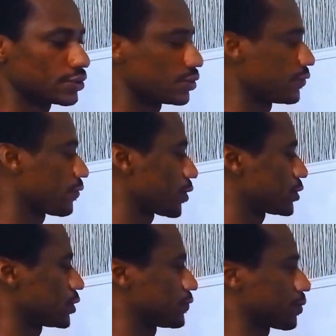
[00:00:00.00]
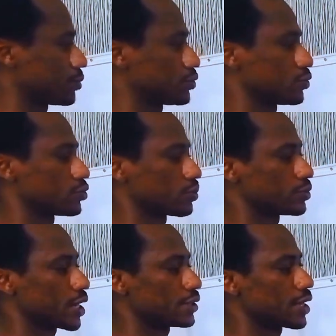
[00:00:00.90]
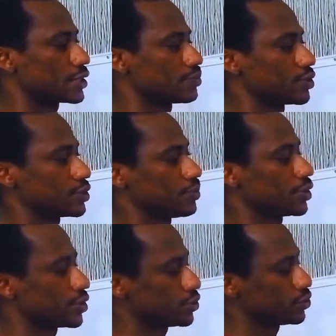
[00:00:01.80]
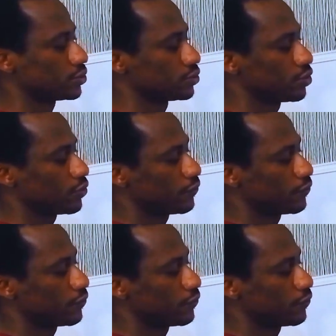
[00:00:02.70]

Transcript: so the first thing is for me to subtract that multiplication